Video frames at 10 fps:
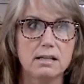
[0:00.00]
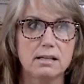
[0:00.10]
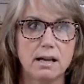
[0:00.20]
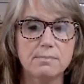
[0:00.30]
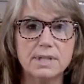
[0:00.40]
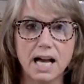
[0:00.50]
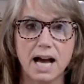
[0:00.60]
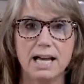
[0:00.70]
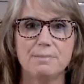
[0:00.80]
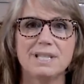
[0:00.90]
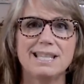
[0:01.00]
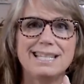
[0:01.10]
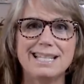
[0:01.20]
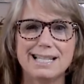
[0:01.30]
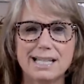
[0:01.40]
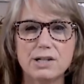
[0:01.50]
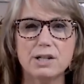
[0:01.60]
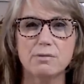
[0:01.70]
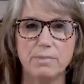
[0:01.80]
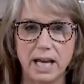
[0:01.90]
sometimes the
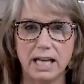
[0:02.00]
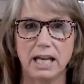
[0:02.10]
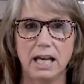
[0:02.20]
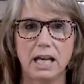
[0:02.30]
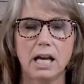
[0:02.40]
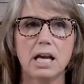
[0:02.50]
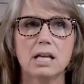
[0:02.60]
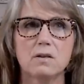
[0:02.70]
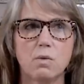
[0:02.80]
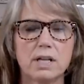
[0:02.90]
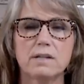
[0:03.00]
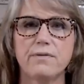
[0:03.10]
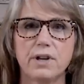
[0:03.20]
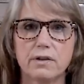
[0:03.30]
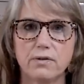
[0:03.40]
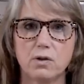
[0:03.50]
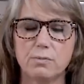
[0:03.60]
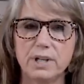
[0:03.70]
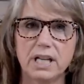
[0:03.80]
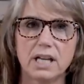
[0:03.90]
decision making is what's
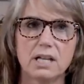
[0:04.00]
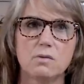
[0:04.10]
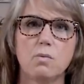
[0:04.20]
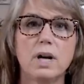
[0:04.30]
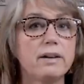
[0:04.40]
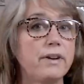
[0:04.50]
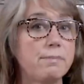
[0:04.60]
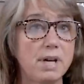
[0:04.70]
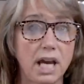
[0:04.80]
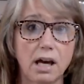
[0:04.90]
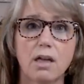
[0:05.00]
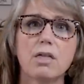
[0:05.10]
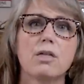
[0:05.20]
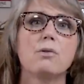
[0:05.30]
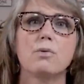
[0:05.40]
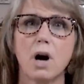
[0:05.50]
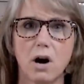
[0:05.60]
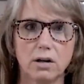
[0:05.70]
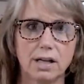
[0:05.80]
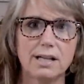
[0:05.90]
fearful because what if I make the
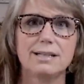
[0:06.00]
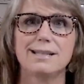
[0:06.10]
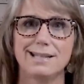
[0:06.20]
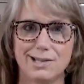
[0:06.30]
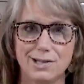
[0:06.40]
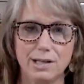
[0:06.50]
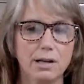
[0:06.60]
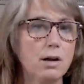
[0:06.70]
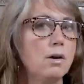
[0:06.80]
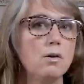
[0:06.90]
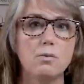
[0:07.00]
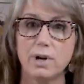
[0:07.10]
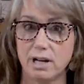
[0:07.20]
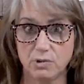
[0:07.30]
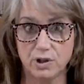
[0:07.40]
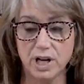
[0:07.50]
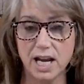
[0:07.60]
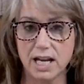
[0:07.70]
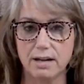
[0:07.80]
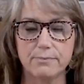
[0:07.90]
wrong decision when I'm
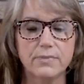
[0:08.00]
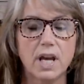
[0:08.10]
creating?